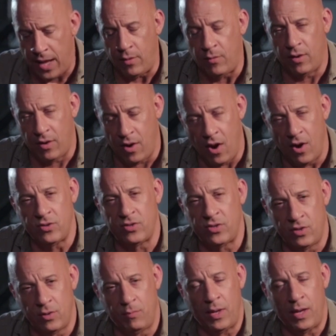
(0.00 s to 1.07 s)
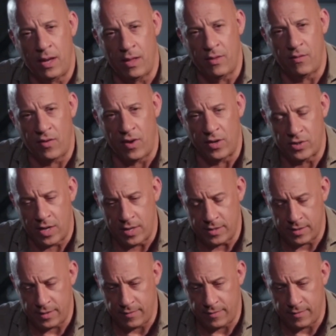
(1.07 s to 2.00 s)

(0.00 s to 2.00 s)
in regards to being in the franchise.